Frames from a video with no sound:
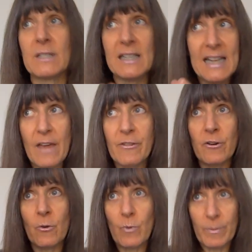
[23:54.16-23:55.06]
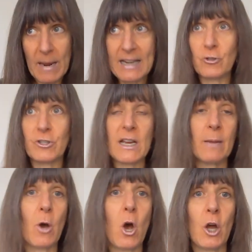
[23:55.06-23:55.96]
together with painter
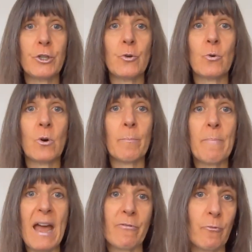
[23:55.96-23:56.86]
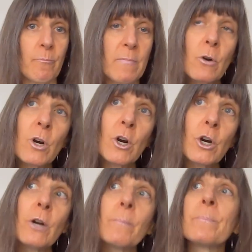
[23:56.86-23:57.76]
tape on your bathroom
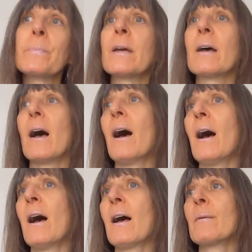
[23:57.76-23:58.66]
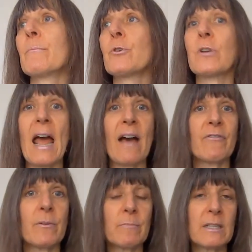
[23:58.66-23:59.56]
mirror. You could have
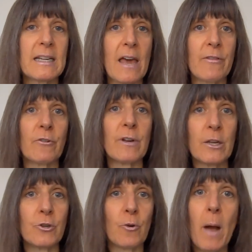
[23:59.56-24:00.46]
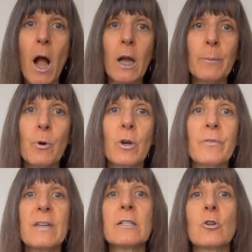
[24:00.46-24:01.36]
them together in your
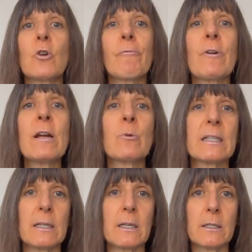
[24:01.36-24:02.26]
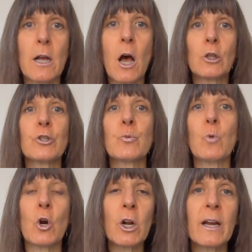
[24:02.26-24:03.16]
pocketbook. These are frequencies. Colors
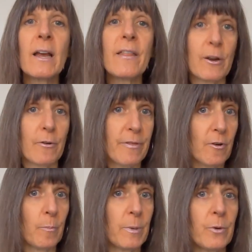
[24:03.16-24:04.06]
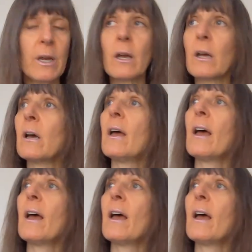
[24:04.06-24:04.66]
work. They are therapeutic